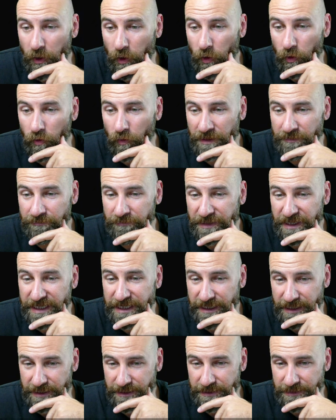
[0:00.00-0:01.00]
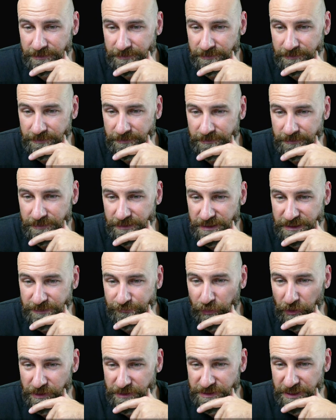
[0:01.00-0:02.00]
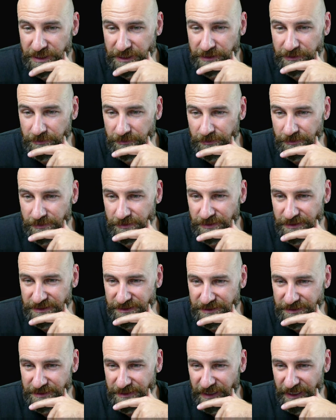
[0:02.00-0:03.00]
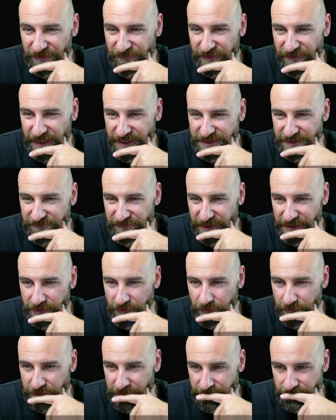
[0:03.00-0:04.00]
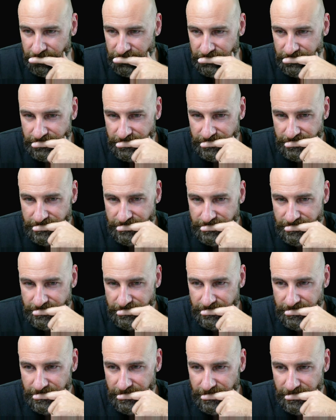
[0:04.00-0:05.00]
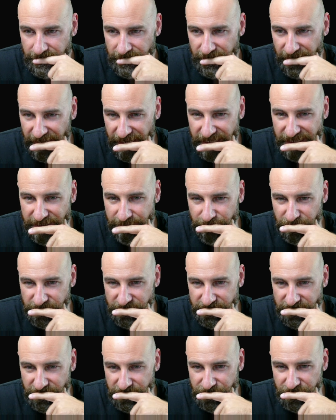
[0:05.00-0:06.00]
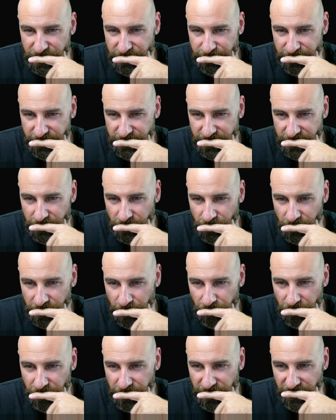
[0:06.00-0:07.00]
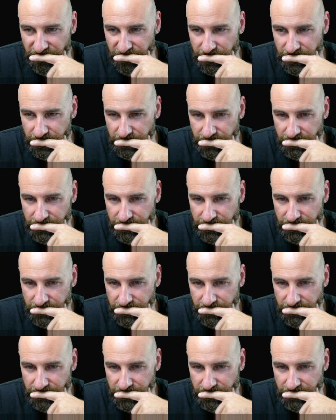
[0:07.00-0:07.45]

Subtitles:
O1 Mini is particularly effective at coding. 80% cheaper than O1 Preview.